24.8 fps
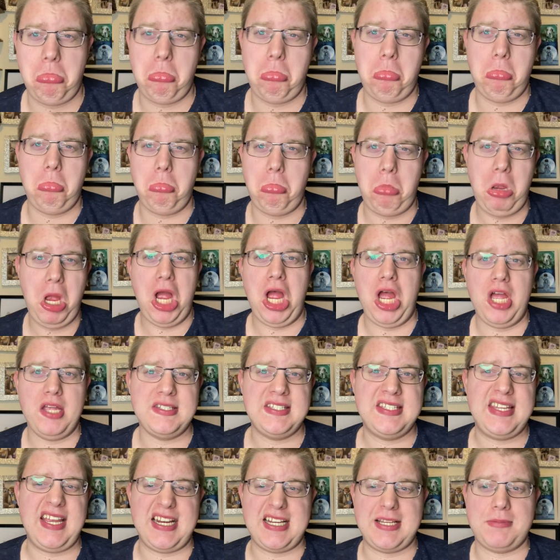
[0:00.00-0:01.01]

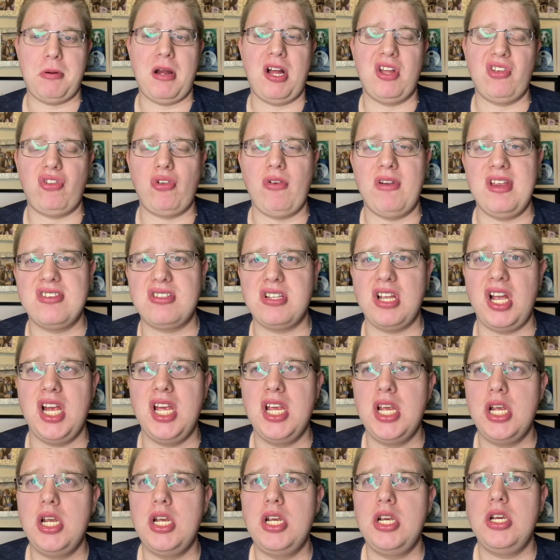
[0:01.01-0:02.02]
6-part story. It's like,
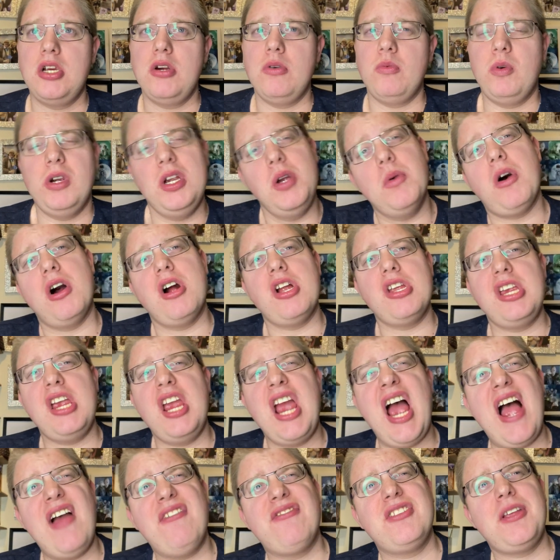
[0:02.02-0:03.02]
you
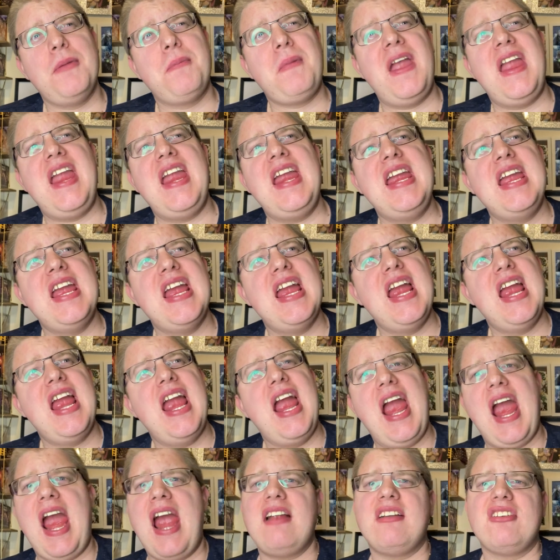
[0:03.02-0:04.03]
have to be
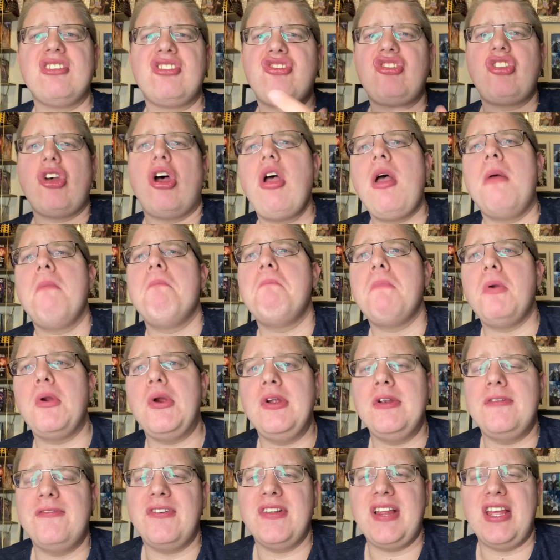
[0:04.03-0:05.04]
in a certain
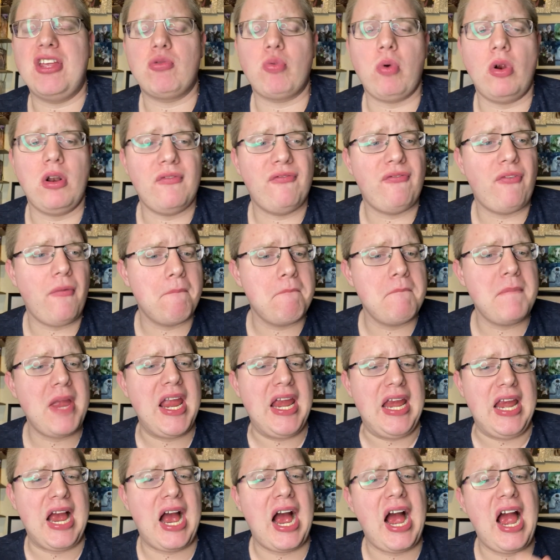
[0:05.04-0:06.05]
mood for this one. For
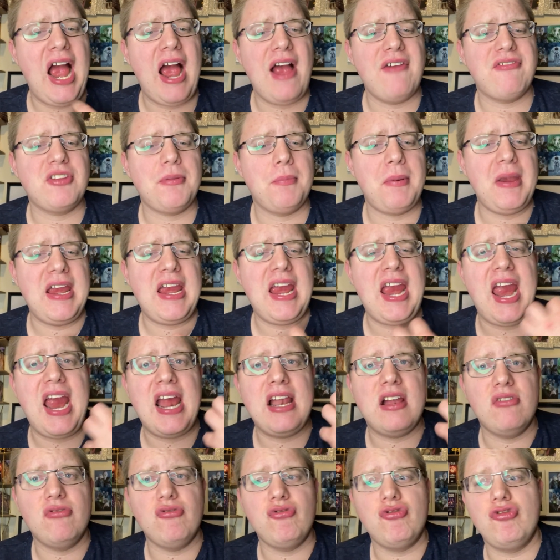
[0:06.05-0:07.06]
me, I have to be
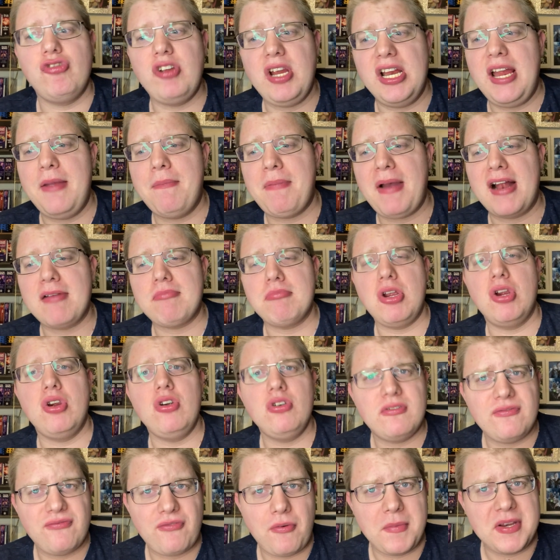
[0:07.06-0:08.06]
in a really bad
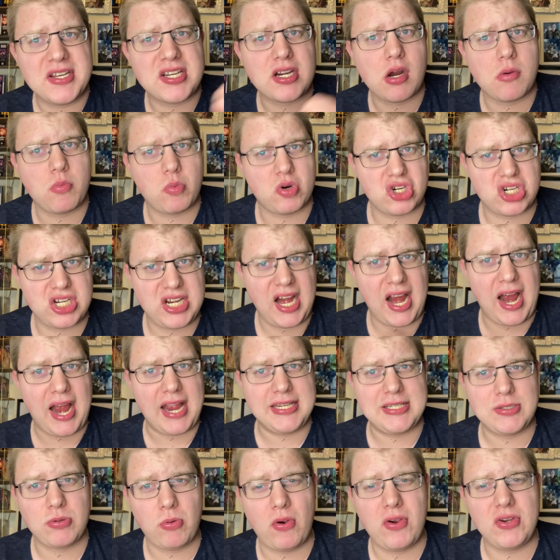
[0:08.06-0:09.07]
mood for me to go and watch The
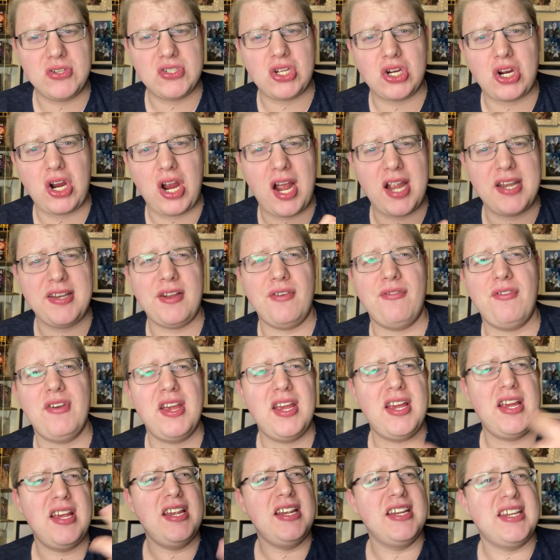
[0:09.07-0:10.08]
Ice Warriors to kind of
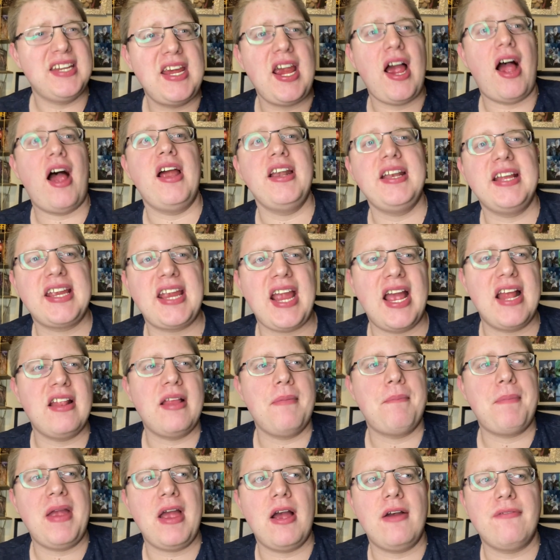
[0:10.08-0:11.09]
get
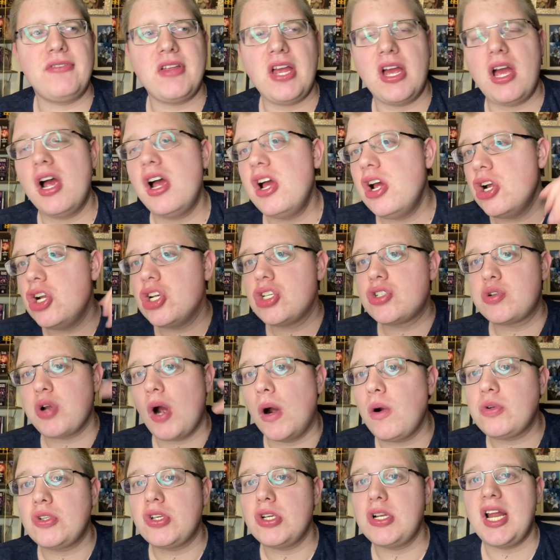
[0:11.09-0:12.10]
the bit of the
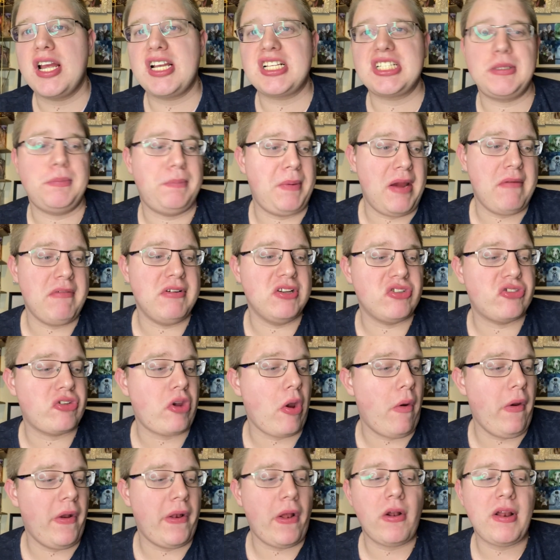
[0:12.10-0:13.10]
Troughton experience
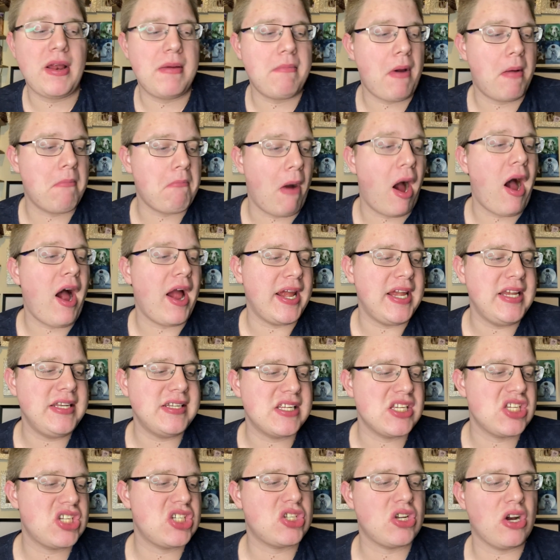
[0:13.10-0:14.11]
going on in my mind
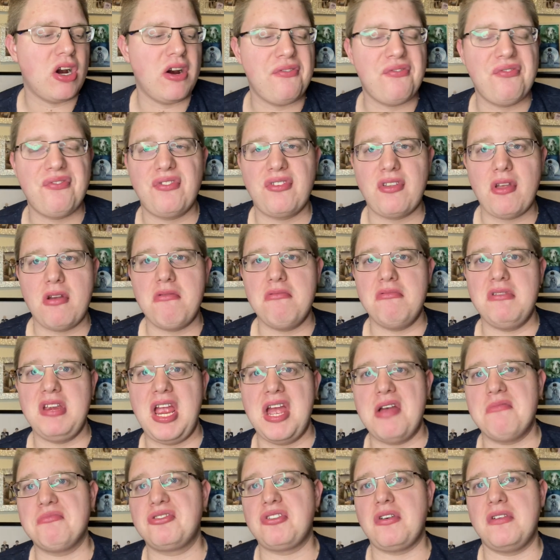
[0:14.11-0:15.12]
and stuff. So
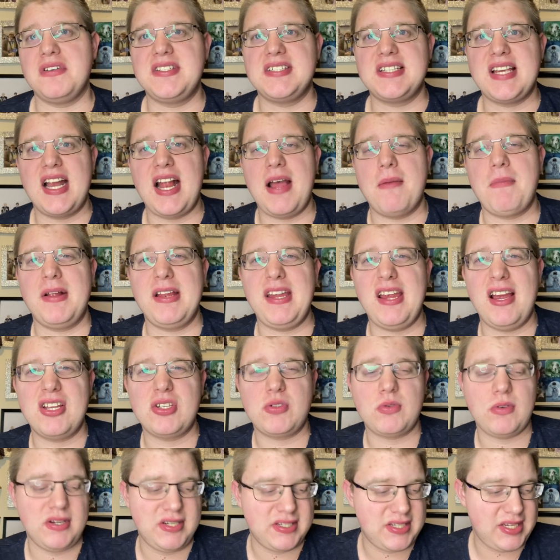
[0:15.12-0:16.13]
yeah, I'm sorry to say that, but The
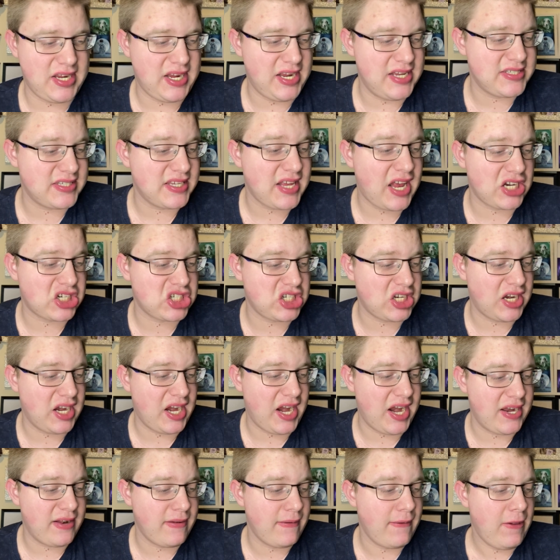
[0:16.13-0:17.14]
Ice Warriors is
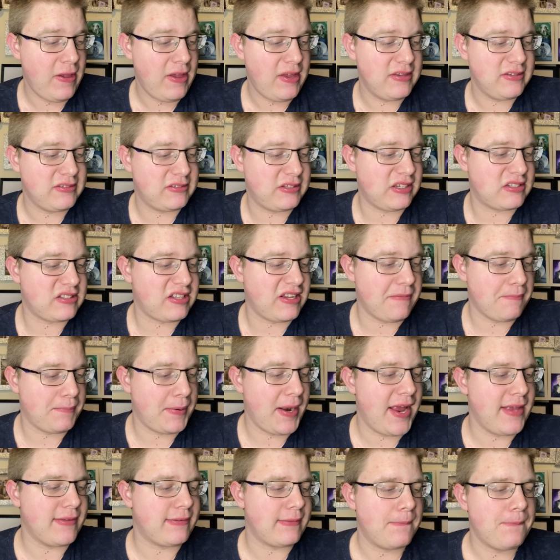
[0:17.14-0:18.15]
actually in 16th
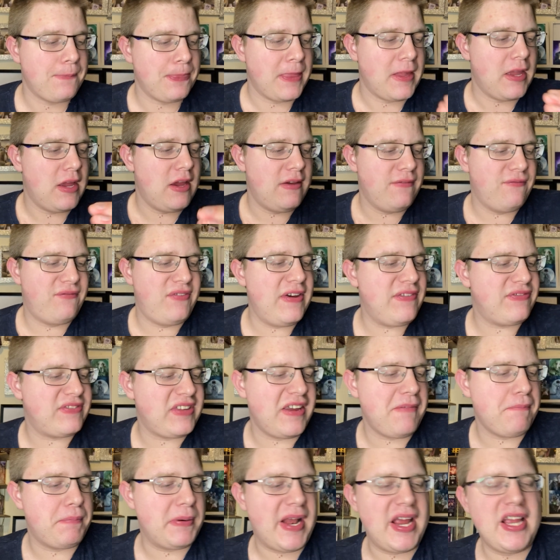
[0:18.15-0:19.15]
place.
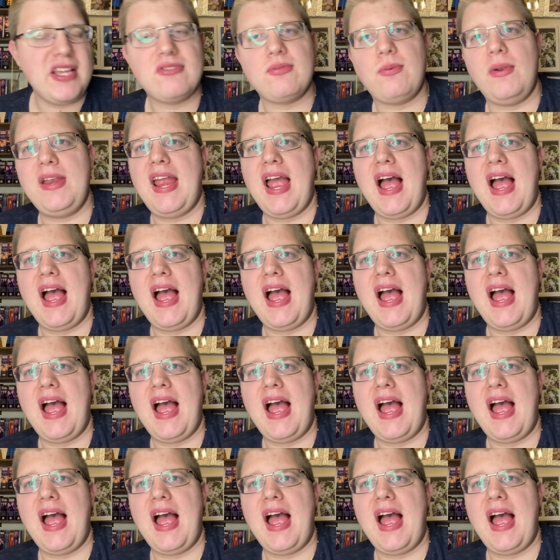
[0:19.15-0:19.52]
15th place, we